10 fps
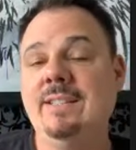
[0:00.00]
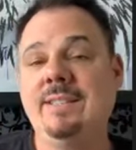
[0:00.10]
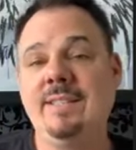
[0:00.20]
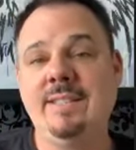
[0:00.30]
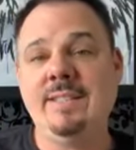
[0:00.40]

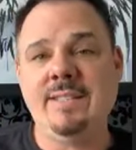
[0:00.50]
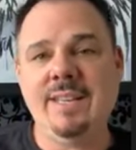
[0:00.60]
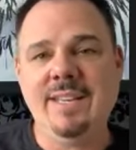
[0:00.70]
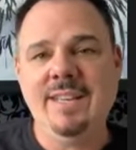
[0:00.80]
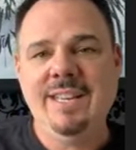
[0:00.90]

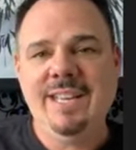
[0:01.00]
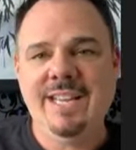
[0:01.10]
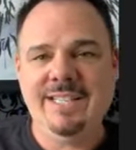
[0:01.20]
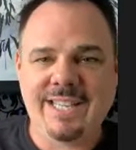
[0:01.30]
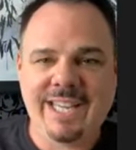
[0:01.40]
consistency
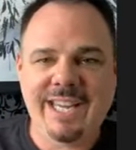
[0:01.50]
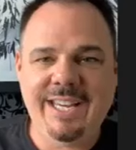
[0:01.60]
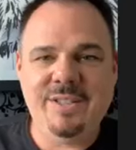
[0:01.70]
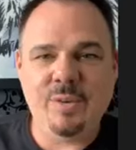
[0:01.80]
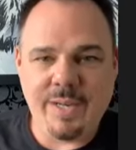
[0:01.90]
is the
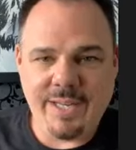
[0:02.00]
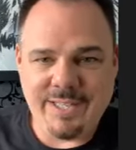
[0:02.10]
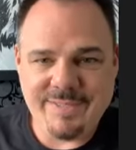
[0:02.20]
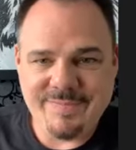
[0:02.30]
key to winning.